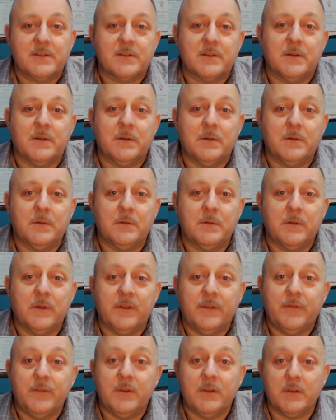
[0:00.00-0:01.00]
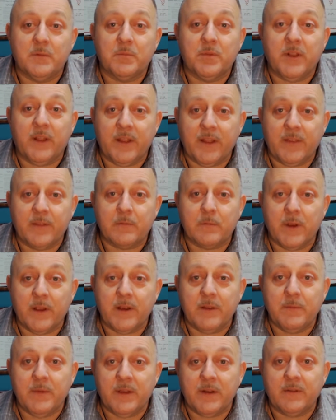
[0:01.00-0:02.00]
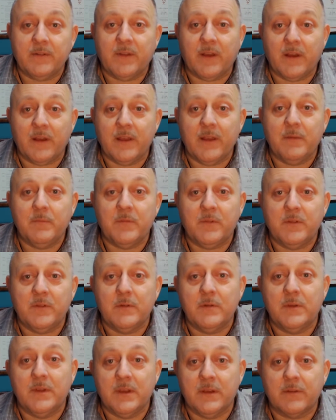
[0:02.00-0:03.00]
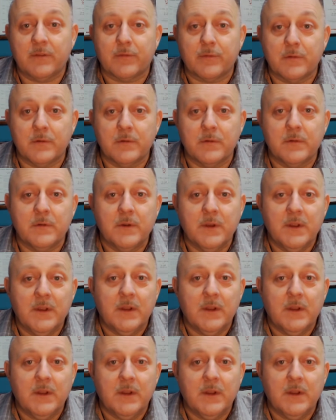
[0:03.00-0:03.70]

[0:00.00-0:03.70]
So if you can plan the right amount of time to get through